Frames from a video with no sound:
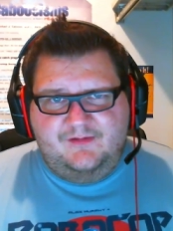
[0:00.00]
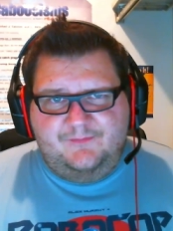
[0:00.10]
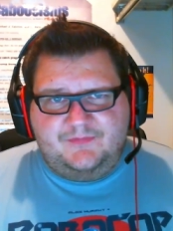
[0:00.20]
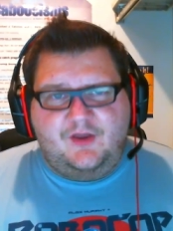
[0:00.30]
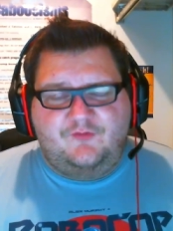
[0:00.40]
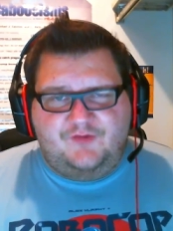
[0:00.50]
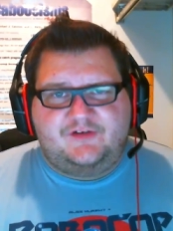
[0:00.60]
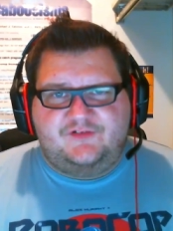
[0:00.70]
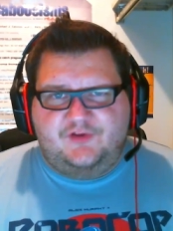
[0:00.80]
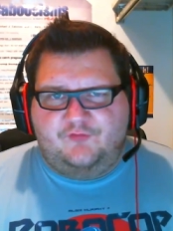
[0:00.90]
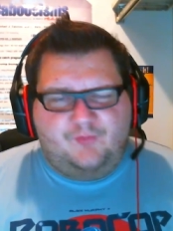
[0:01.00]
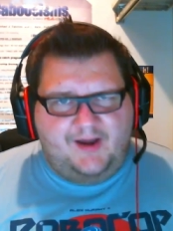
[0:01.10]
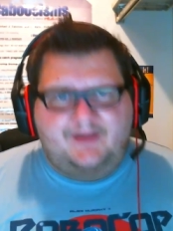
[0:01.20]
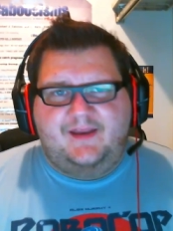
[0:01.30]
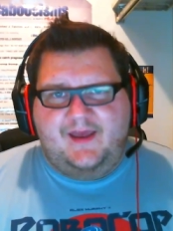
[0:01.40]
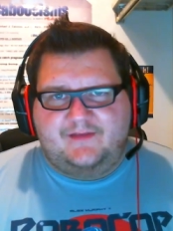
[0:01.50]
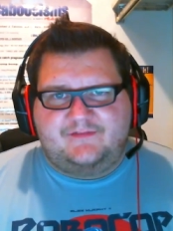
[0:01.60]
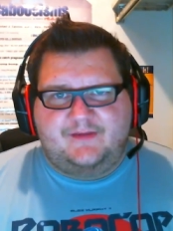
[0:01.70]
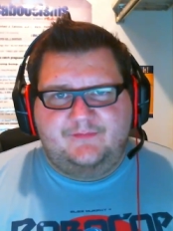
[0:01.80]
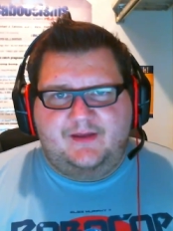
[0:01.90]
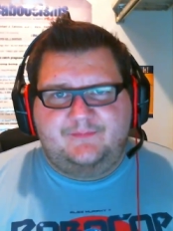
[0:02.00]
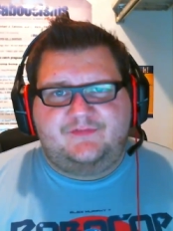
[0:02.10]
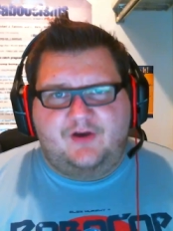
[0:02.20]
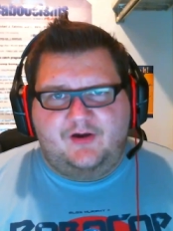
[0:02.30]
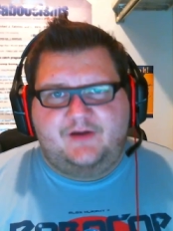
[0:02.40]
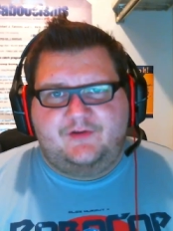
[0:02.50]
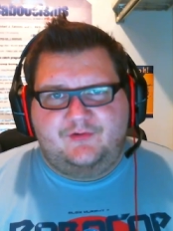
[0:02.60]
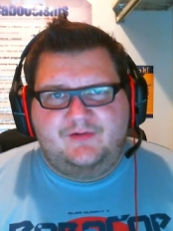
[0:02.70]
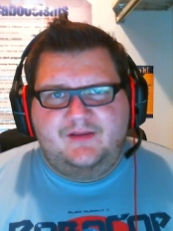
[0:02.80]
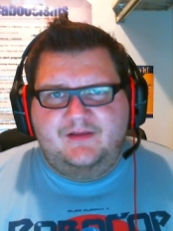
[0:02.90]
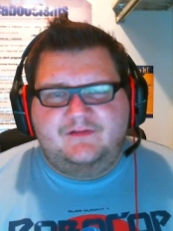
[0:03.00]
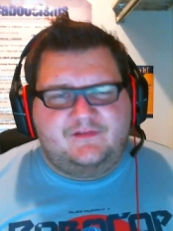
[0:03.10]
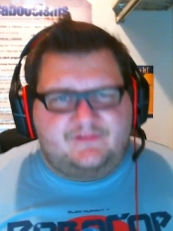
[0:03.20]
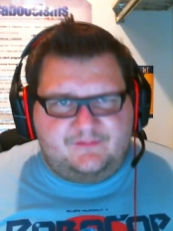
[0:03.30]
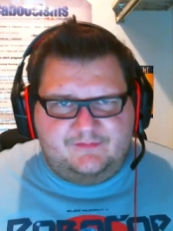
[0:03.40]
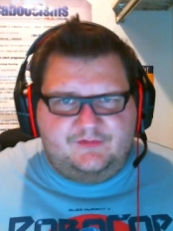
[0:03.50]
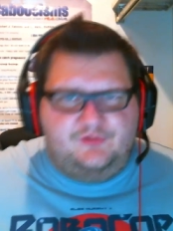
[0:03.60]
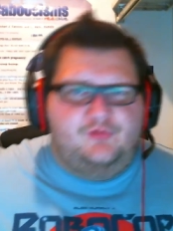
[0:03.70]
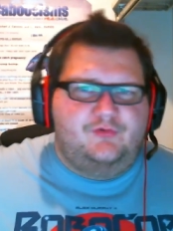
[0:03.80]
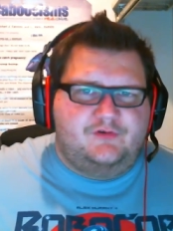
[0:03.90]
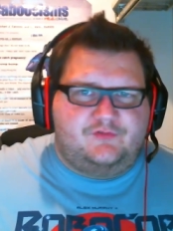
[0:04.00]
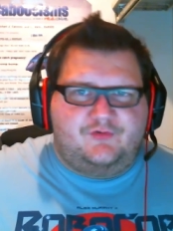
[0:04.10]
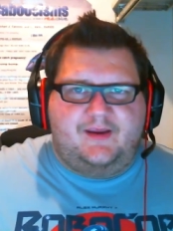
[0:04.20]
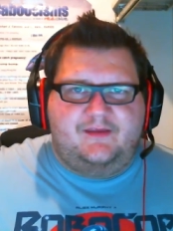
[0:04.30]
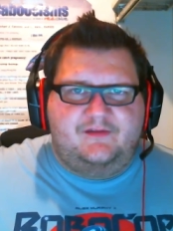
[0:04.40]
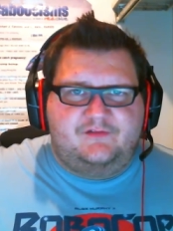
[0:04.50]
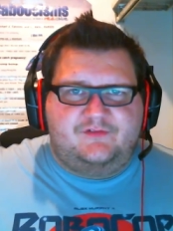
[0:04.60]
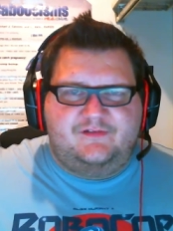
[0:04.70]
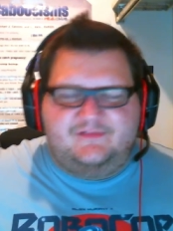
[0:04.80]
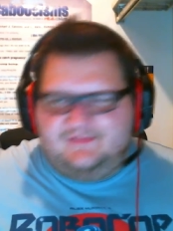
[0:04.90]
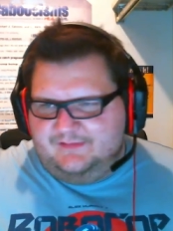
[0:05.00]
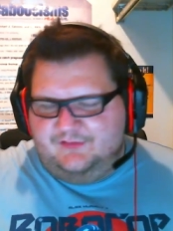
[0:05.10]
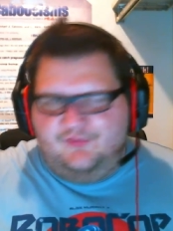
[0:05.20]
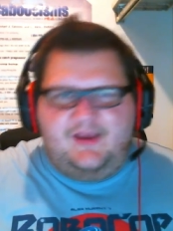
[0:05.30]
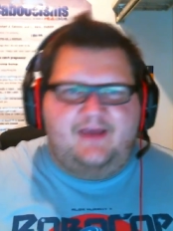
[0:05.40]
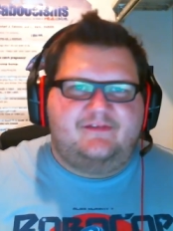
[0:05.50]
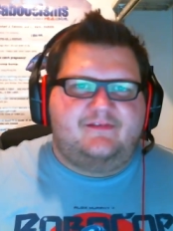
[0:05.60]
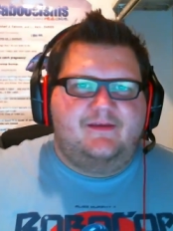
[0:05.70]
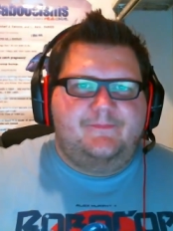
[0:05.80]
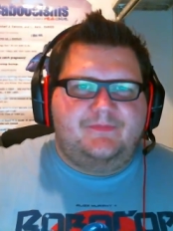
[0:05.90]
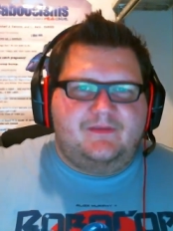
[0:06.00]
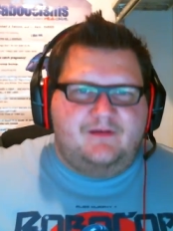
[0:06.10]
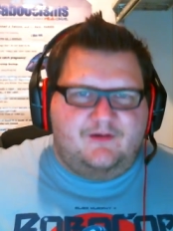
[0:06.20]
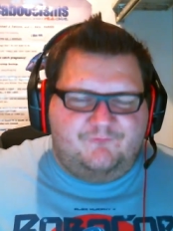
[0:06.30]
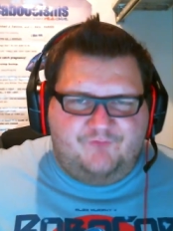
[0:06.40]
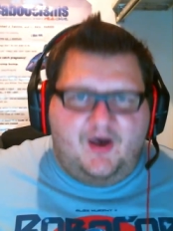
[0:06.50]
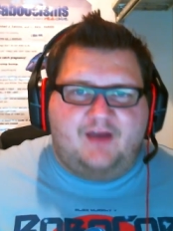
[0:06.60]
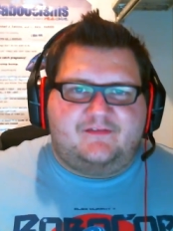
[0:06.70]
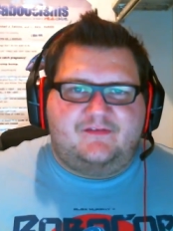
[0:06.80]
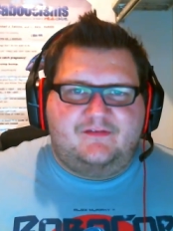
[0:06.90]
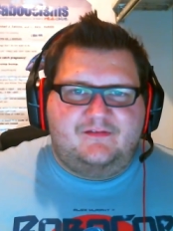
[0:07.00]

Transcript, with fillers: Go fuck yourself right in the ass. I'm, I'm sorry, dude. Just you and your Trek Industries, you guys are fucked.